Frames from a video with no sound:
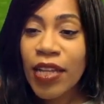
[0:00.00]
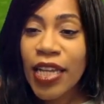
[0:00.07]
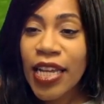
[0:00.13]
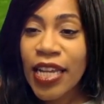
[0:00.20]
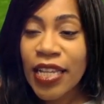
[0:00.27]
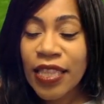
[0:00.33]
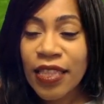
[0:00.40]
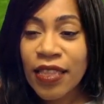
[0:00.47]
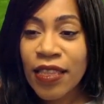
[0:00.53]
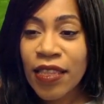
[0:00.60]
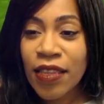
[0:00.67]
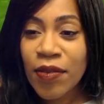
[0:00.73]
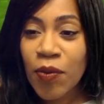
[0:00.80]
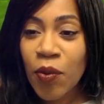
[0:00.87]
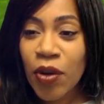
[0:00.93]

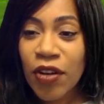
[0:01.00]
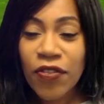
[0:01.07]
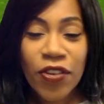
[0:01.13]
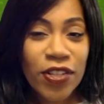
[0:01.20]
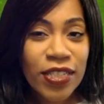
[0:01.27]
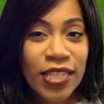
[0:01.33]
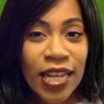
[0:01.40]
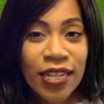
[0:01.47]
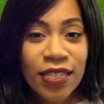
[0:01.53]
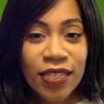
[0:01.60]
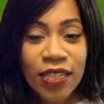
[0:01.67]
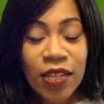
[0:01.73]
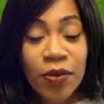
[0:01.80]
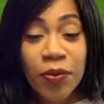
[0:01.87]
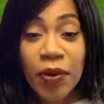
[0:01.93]
In one of our
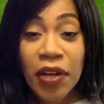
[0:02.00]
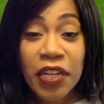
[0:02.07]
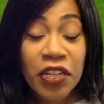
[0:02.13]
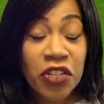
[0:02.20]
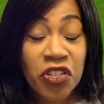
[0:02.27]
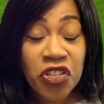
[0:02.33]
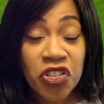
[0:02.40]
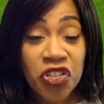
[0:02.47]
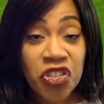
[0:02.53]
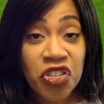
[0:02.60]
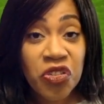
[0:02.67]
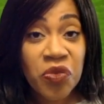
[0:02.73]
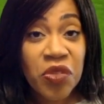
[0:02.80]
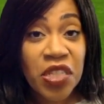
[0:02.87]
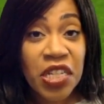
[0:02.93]
sets, that I can just
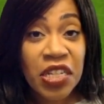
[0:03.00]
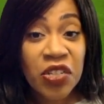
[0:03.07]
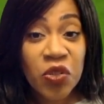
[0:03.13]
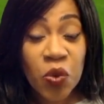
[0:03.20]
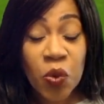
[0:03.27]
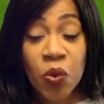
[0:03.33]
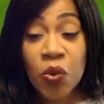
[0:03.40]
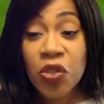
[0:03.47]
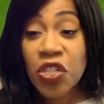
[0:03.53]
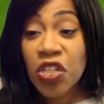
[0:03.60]
use these all the